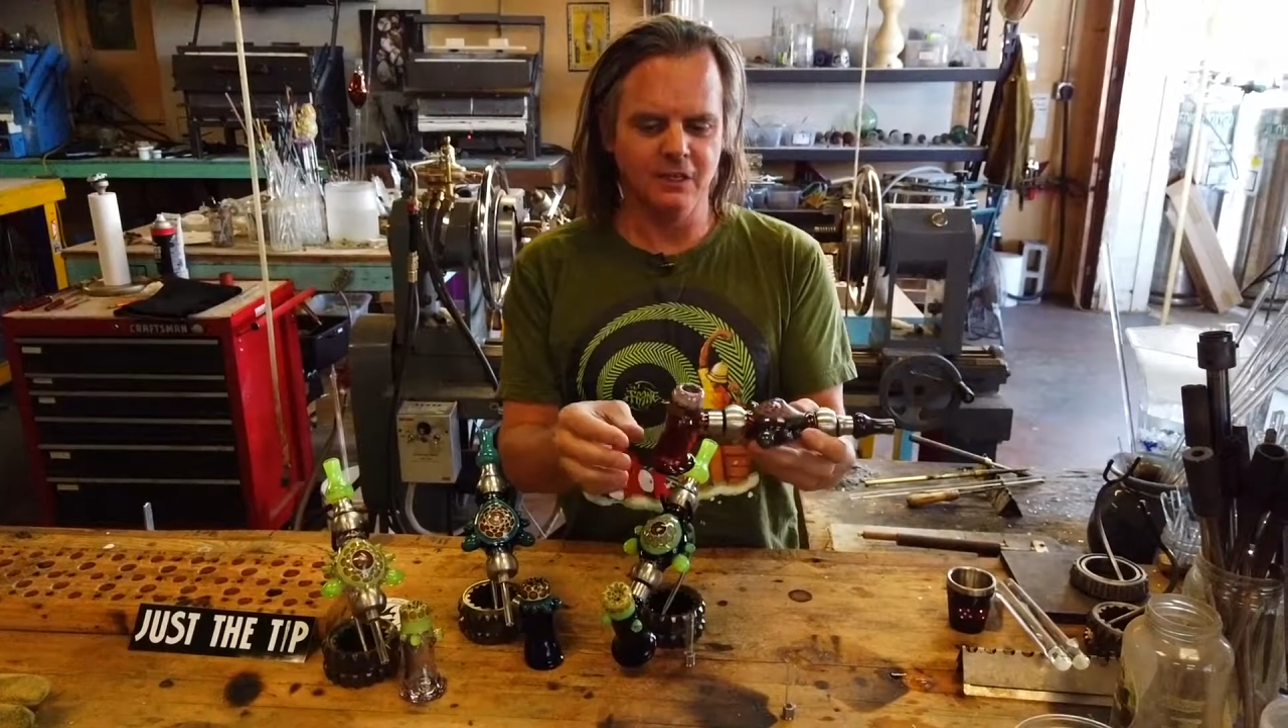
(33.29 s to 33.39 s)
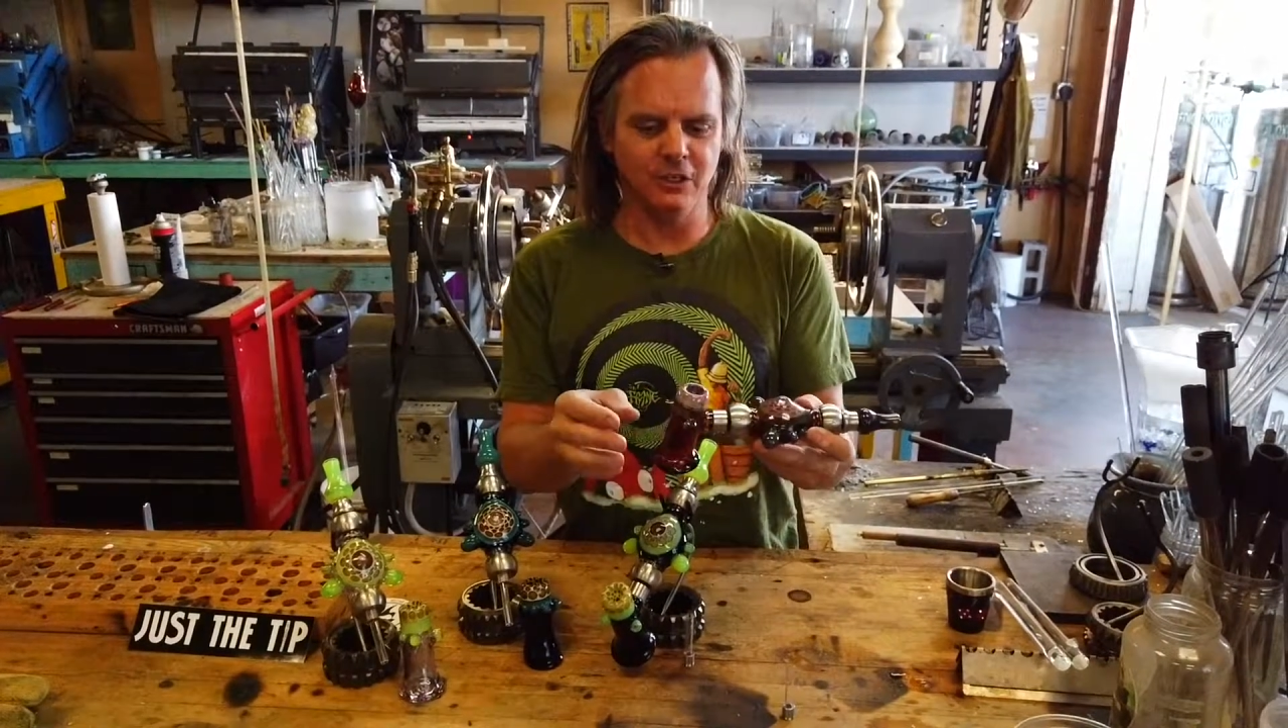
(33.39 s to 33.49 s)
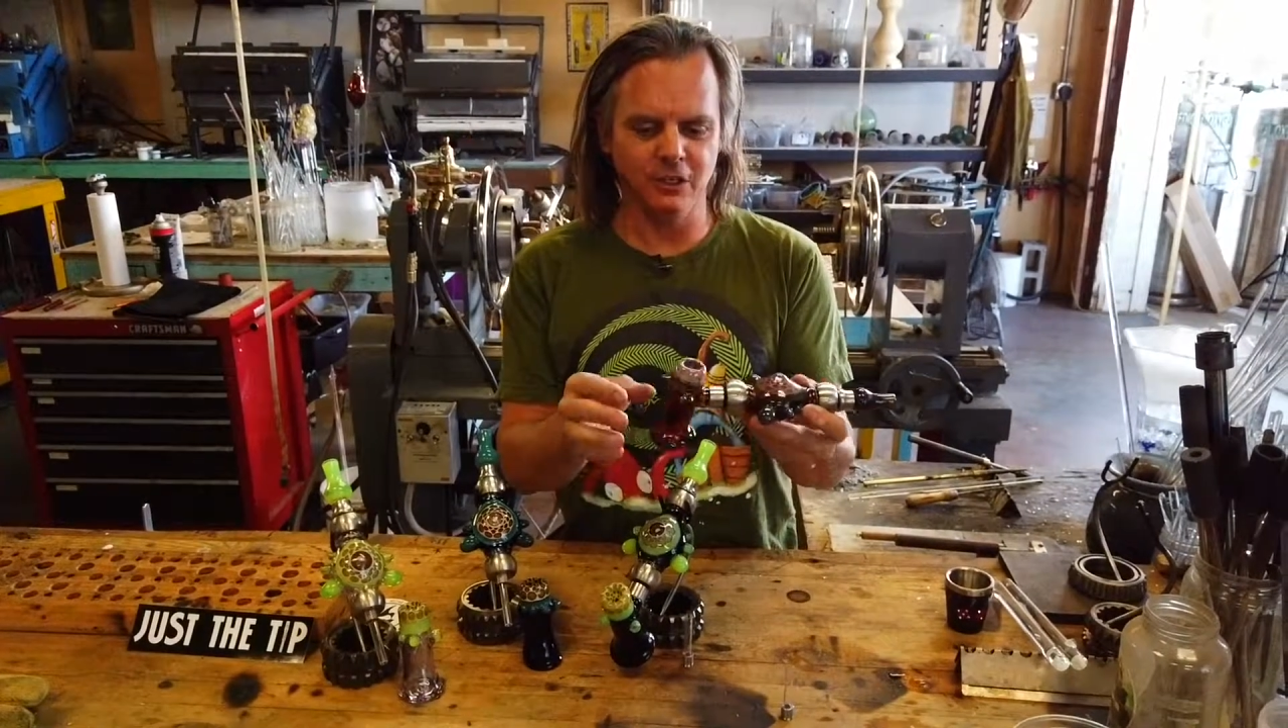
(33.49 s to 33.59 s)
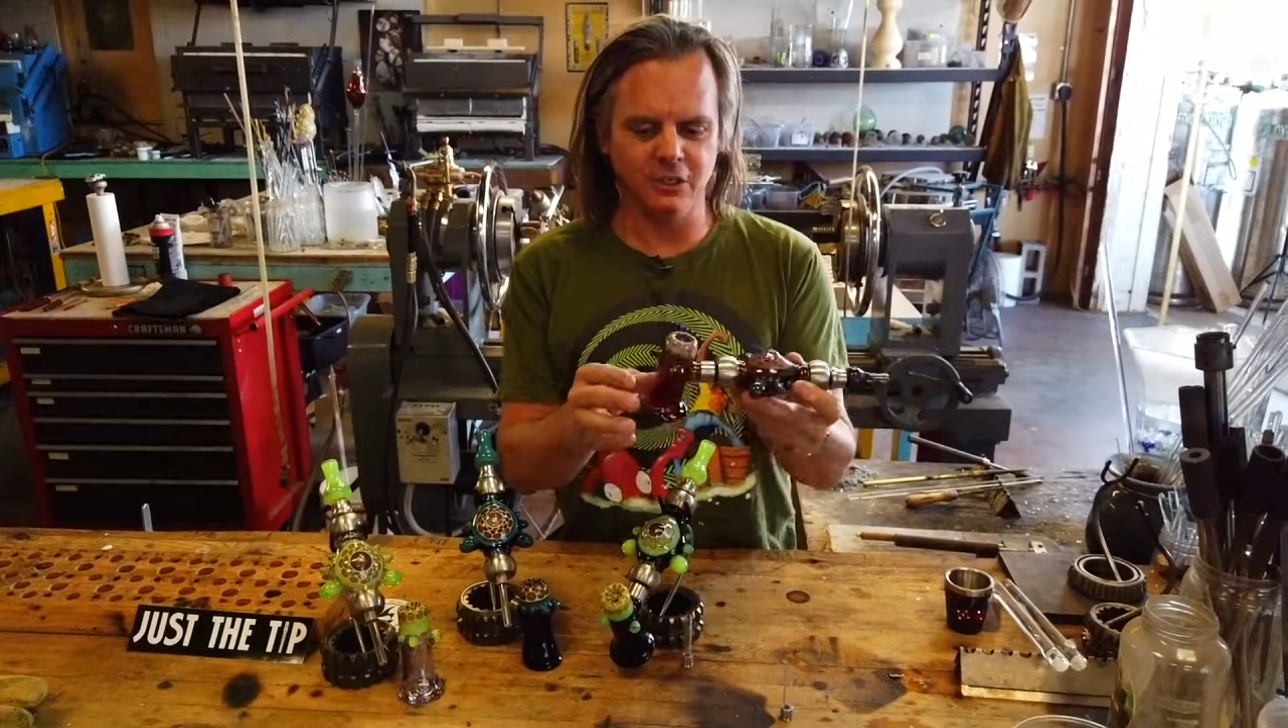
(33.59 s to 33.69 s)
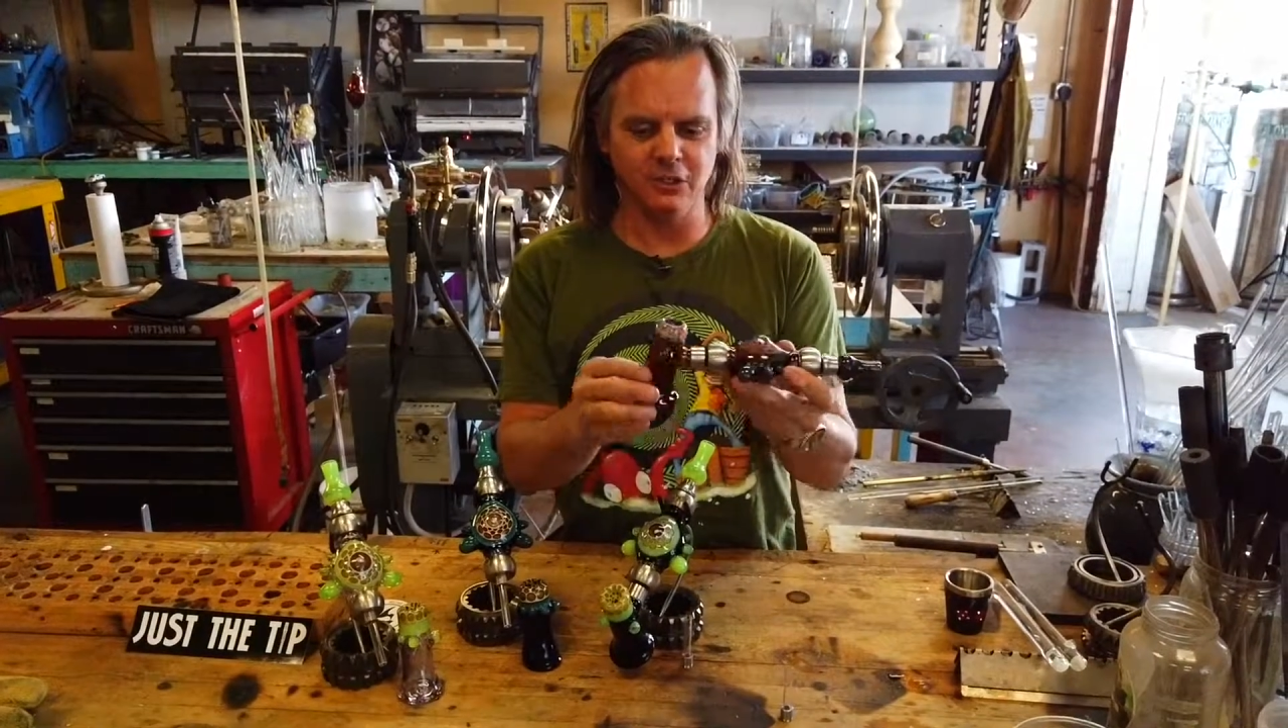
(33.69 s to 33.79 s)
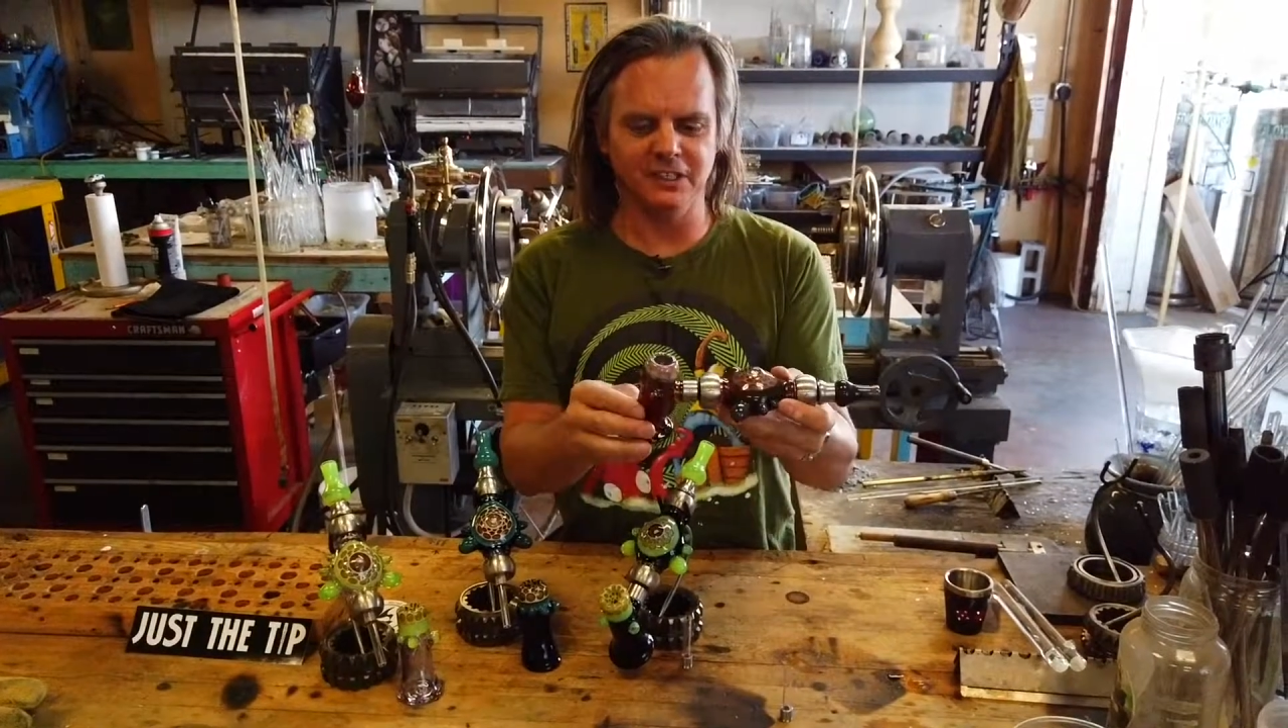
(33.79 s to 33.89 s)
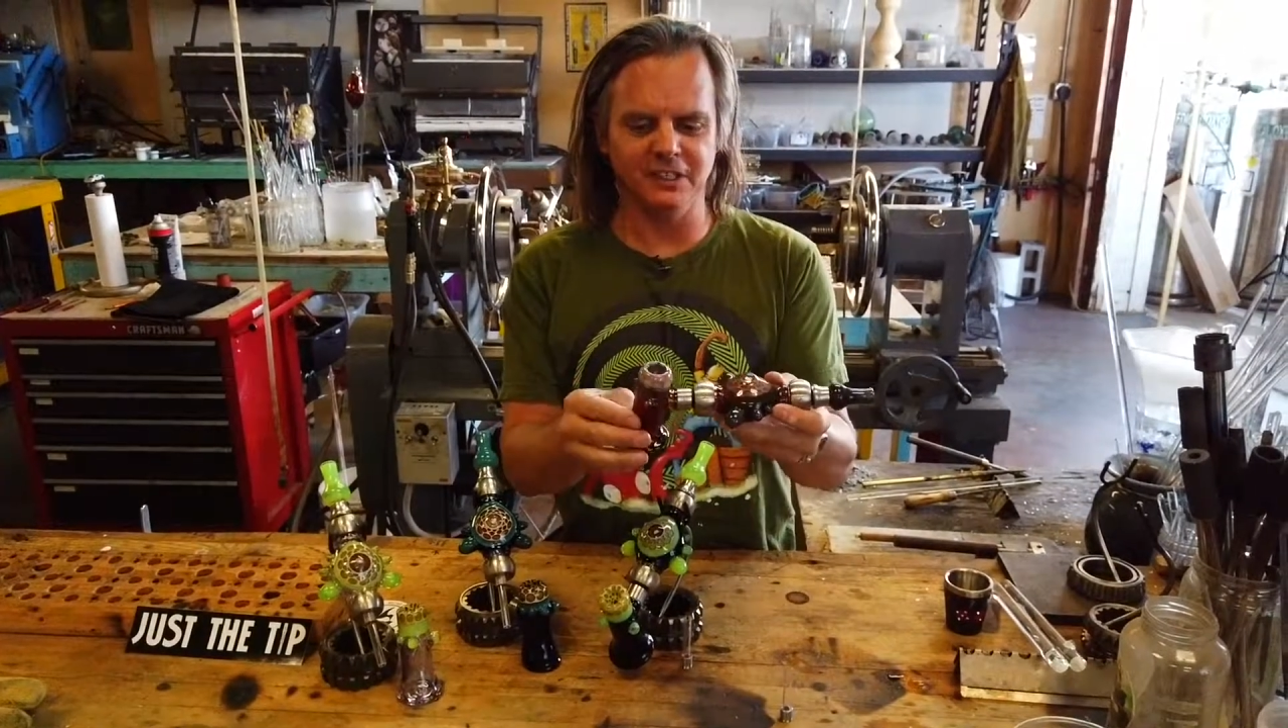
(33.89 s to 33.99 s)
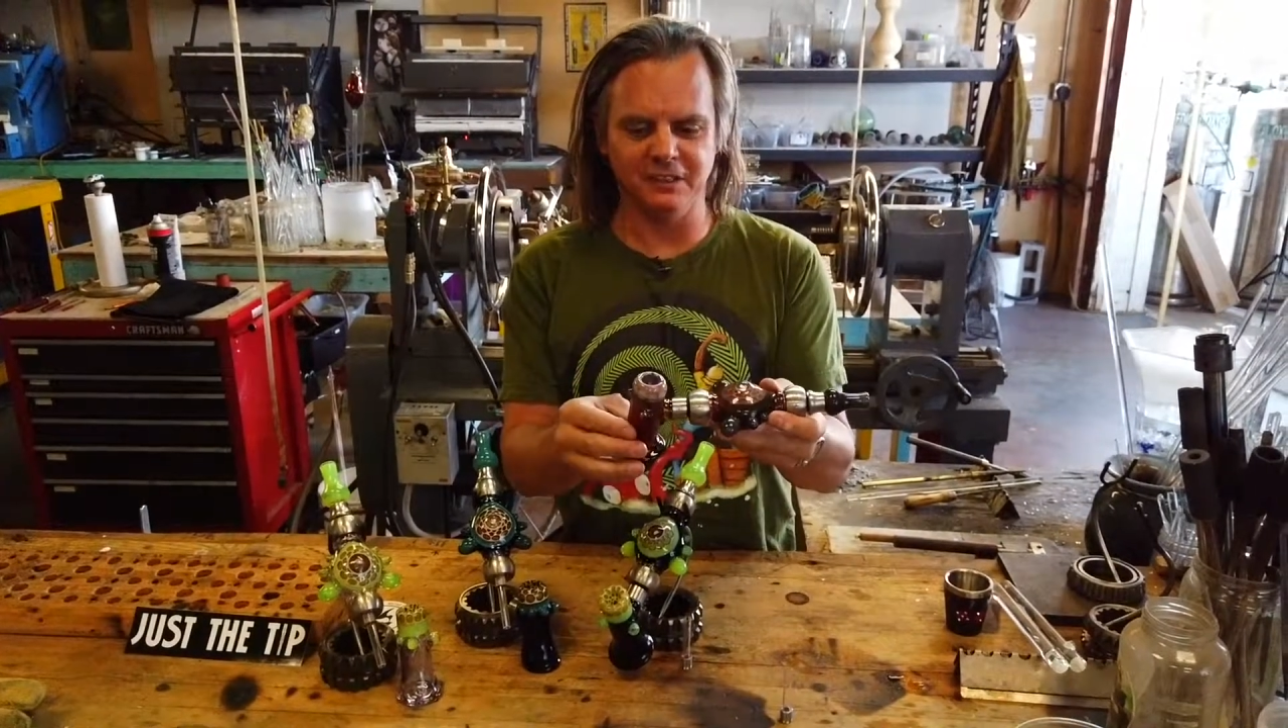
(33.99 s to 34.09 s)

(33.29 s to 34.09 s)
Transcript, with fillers: You can use it